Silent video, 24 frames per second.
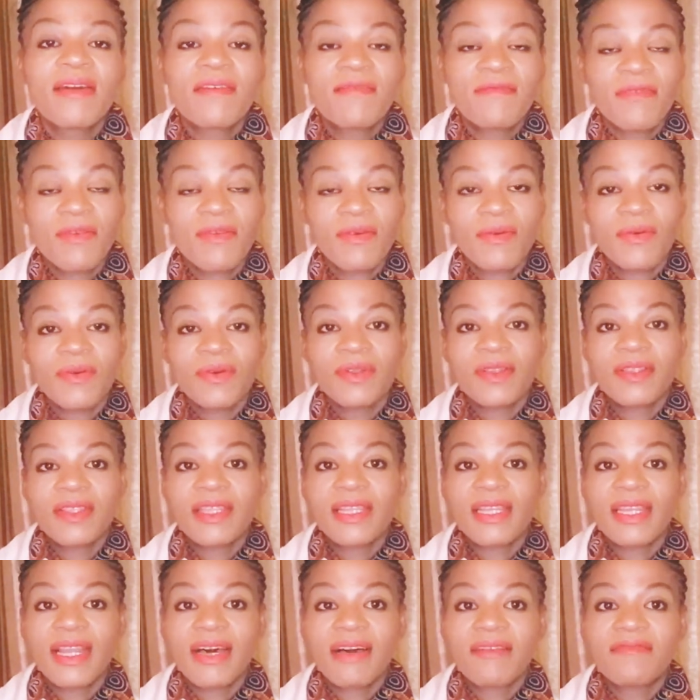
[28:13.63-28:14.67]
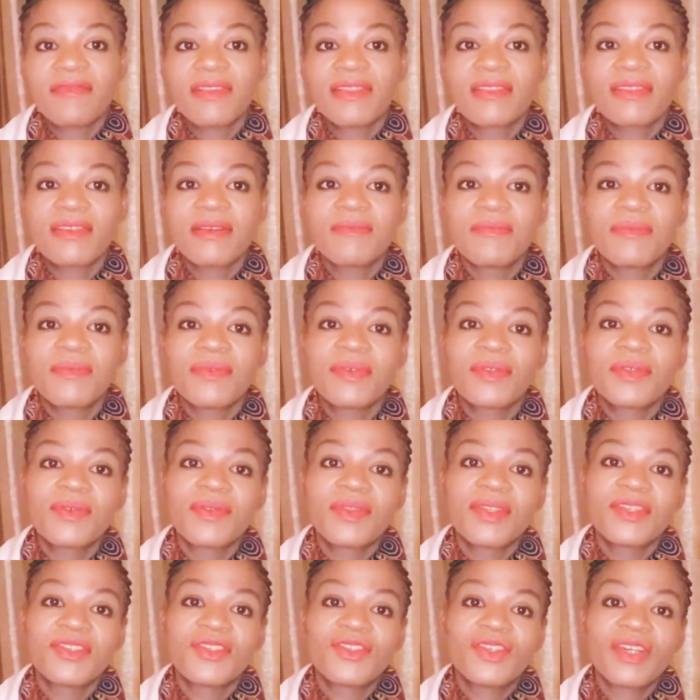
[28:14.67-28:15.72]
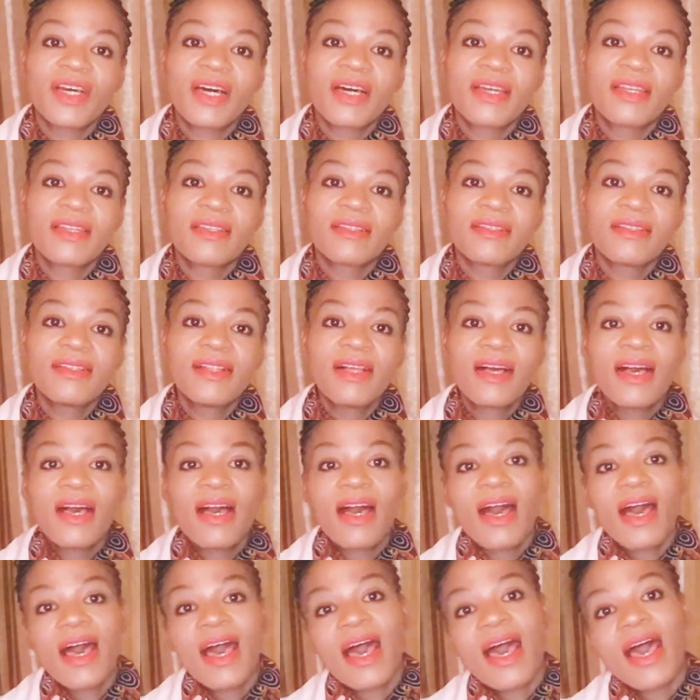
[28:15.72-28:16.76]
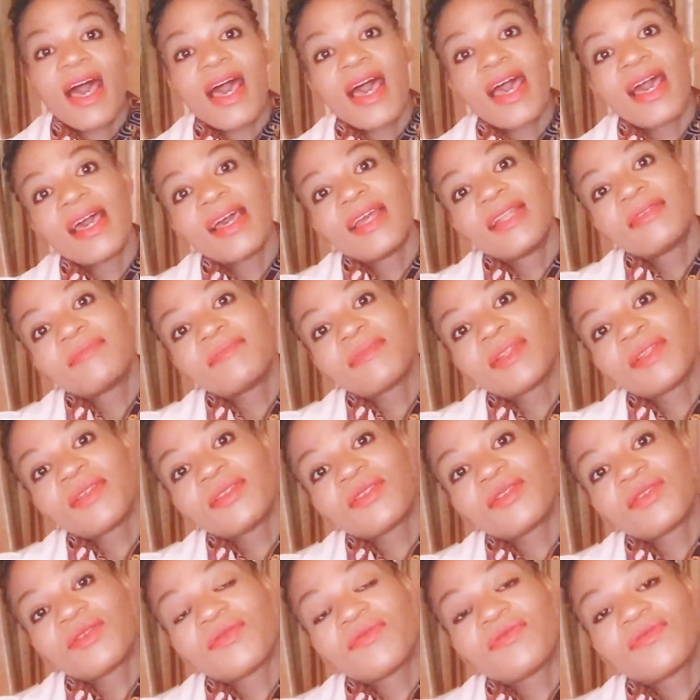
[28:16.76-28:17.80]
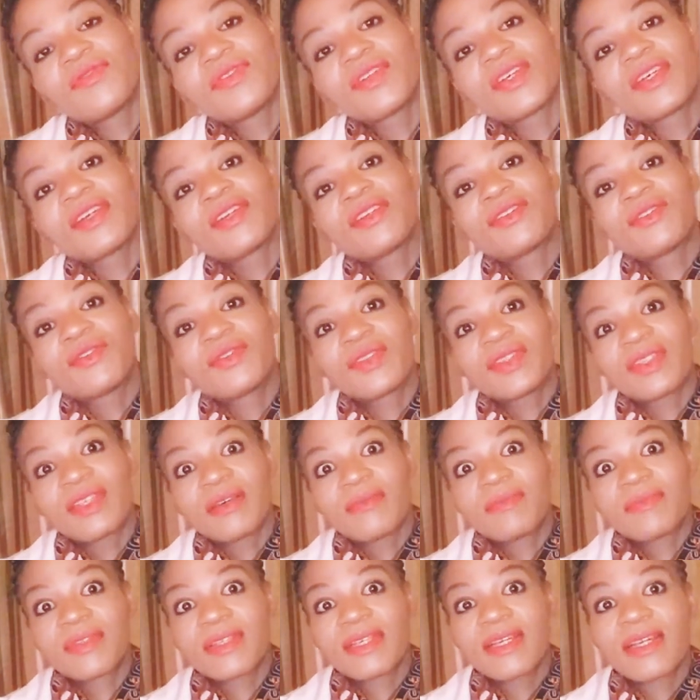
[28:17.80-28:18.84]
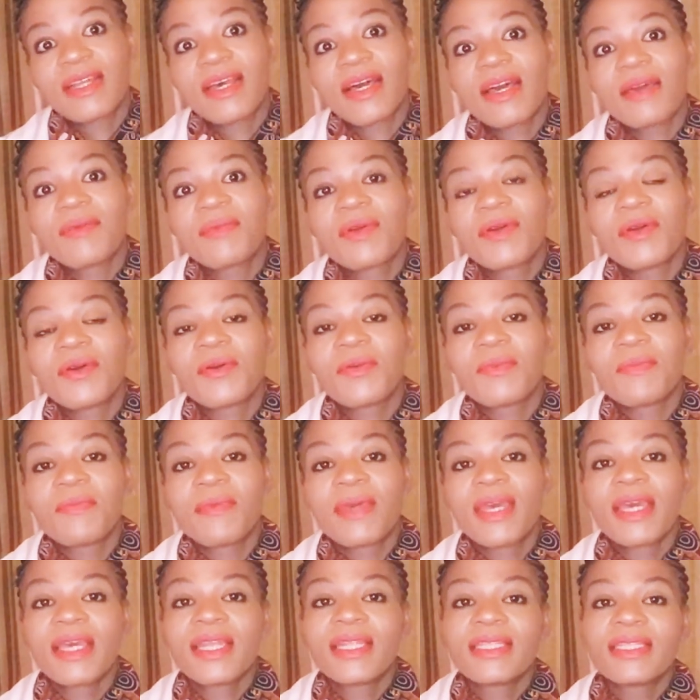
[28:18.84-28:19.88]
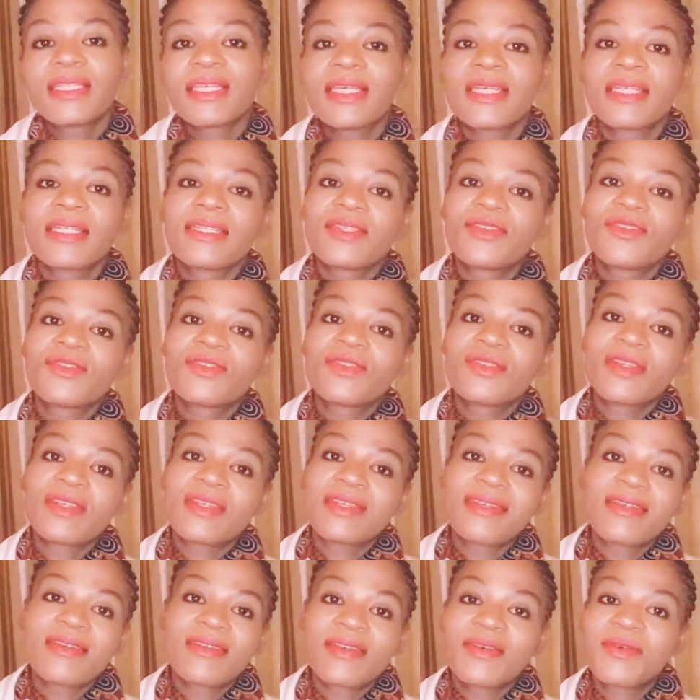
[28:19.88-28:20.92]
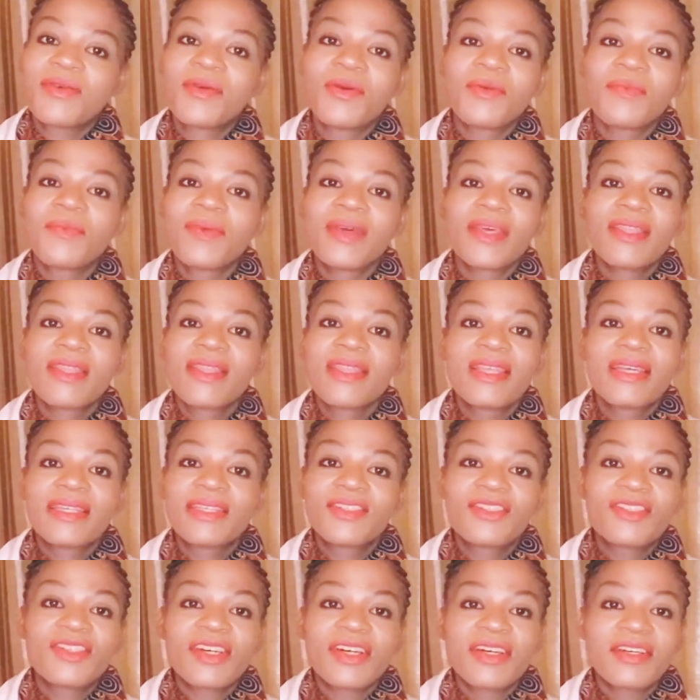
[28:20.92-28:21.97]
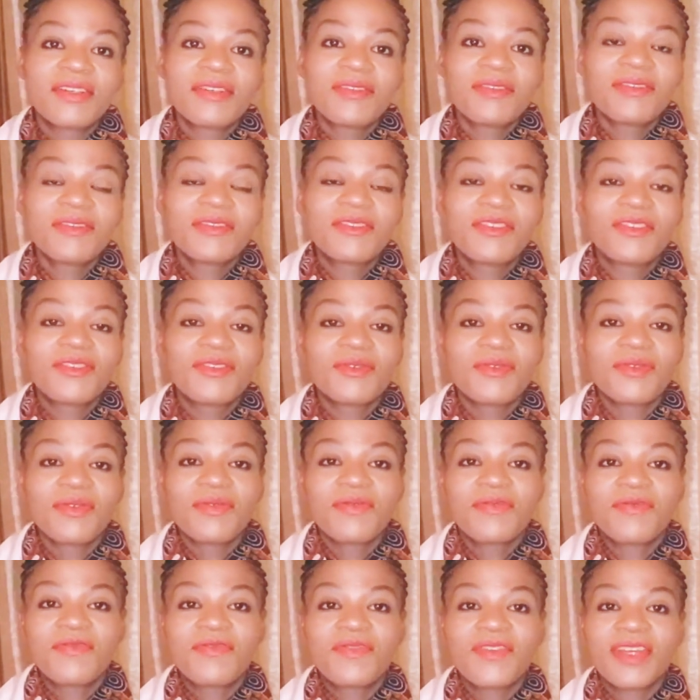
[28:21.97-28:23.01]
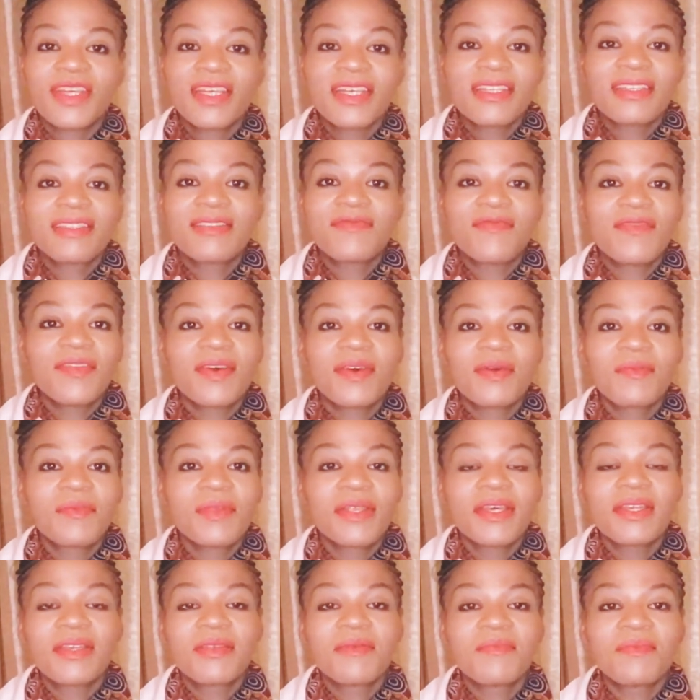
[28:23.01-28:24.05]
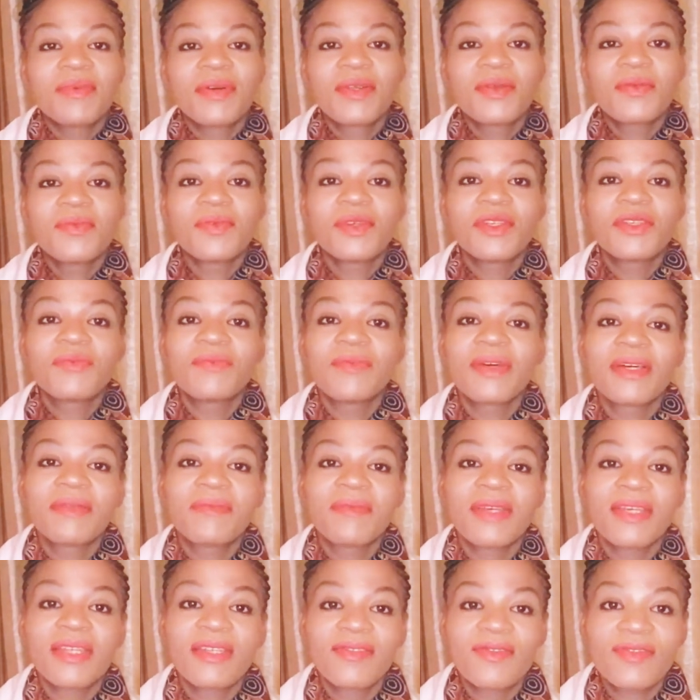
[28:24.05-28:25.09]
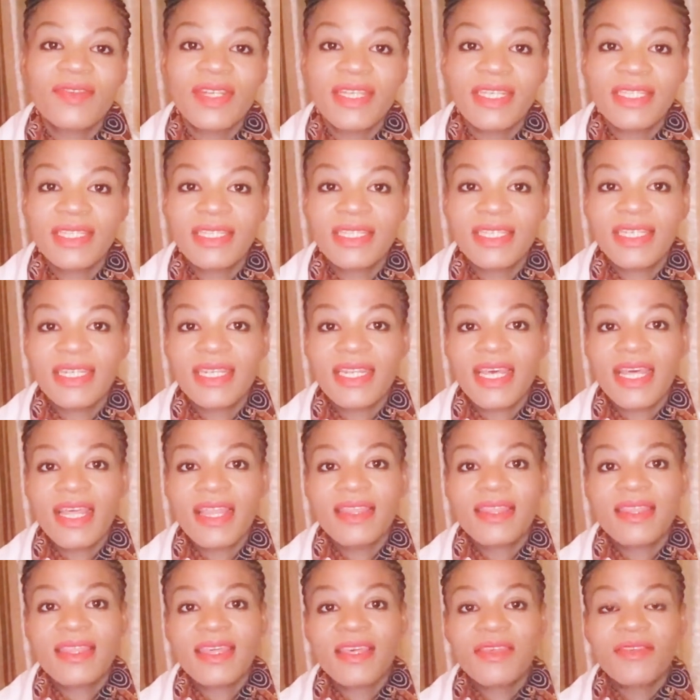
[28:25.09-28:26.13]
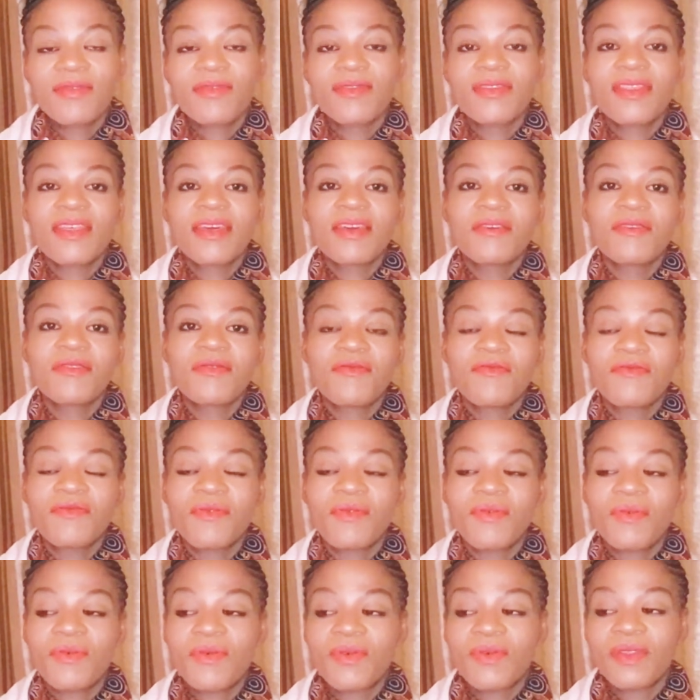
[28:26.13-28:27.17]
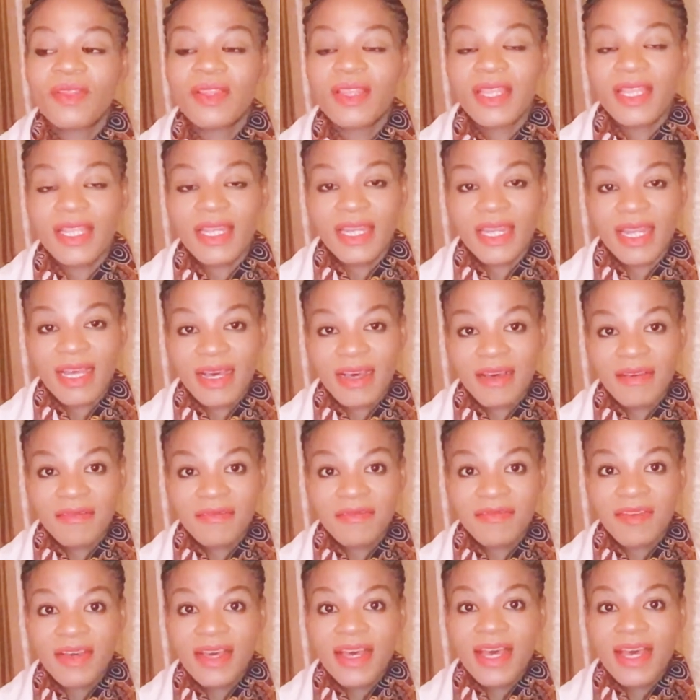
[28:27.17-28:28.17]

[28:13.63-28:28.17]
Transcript: for all the love and support on the channel. And please don't forget to subscribe, comment, and recommend this channel to your friends, family, anybody which might be interested. And thank you for all the love.